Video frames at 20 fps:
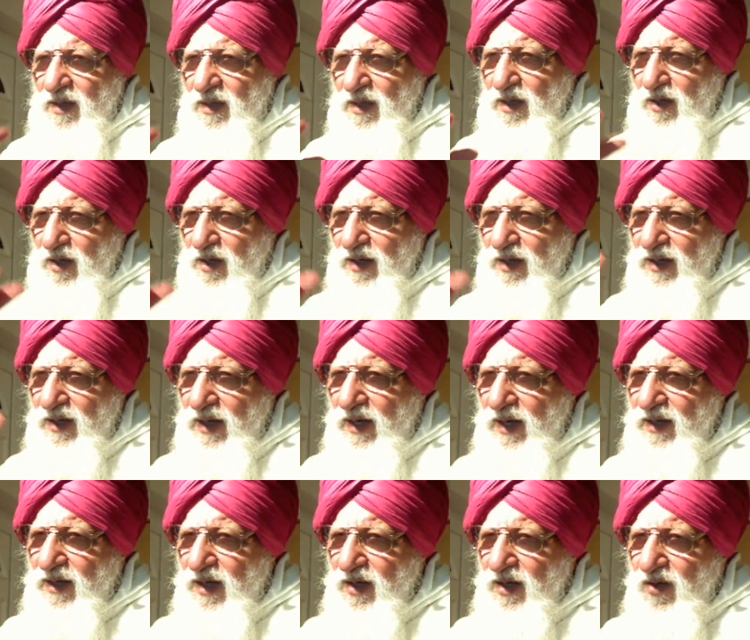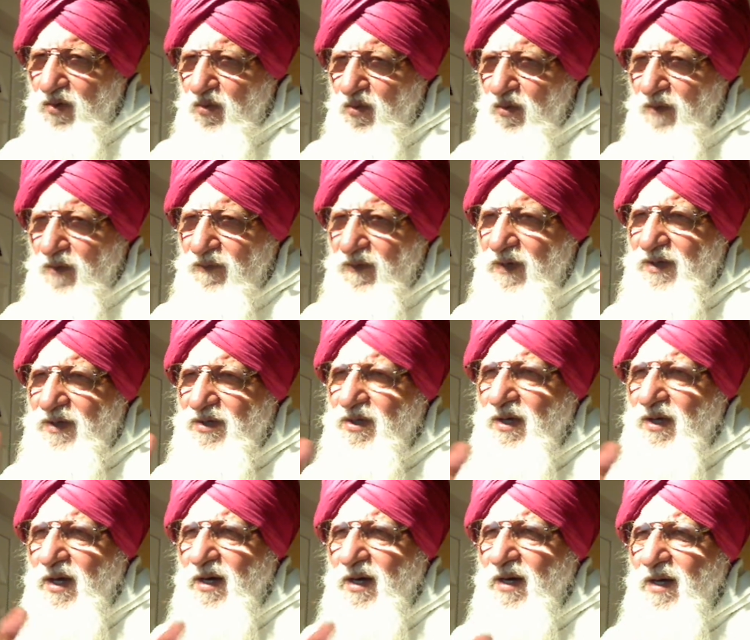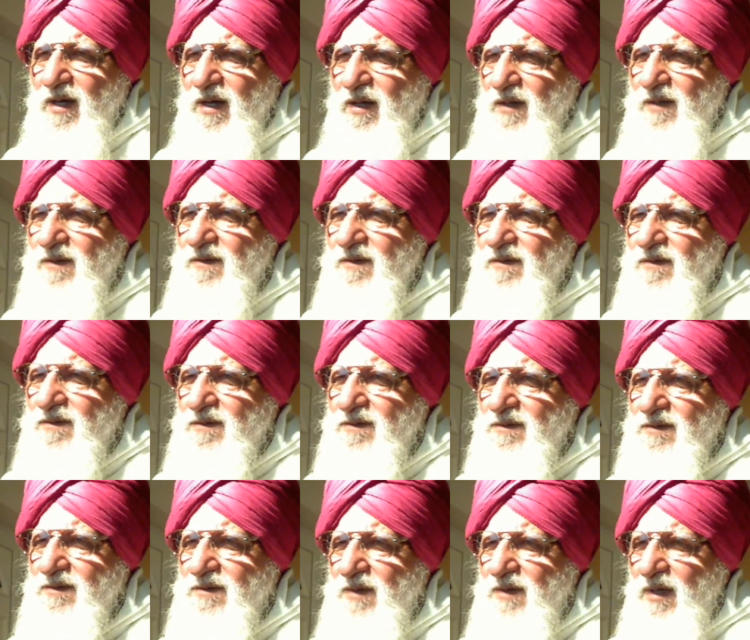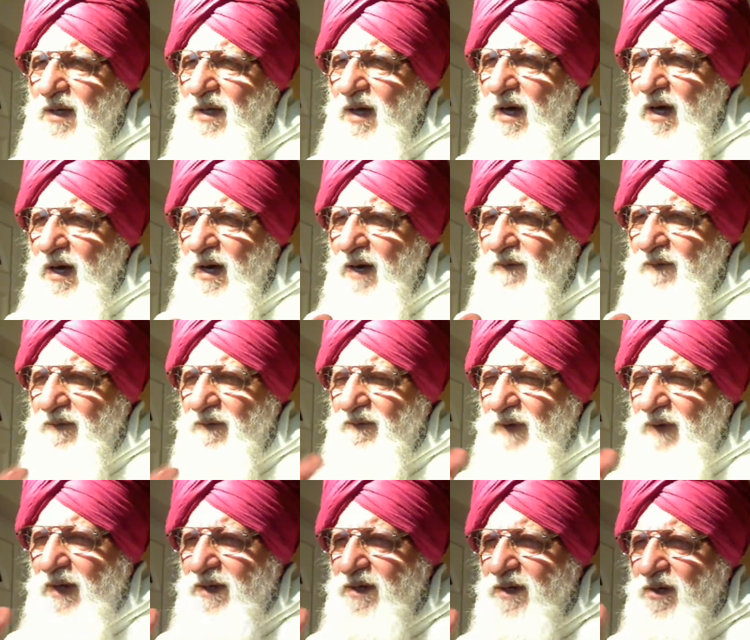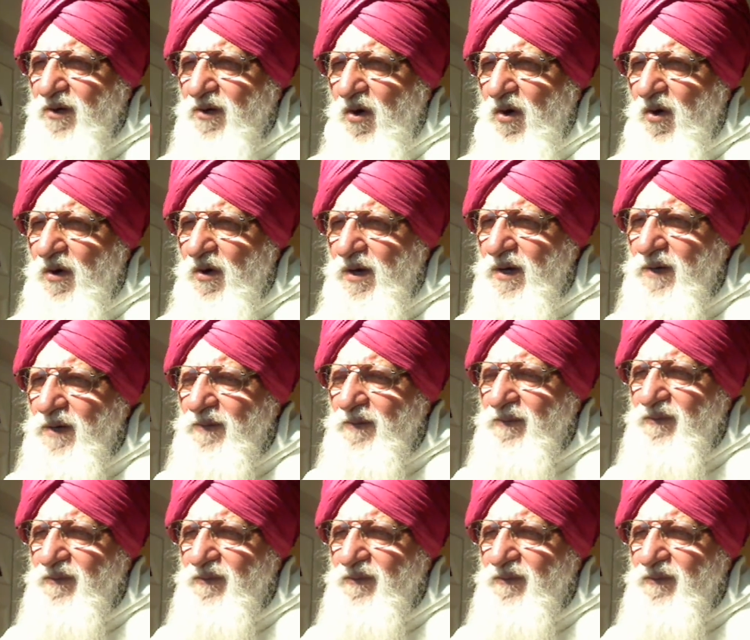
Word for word: he created nur first allah our father god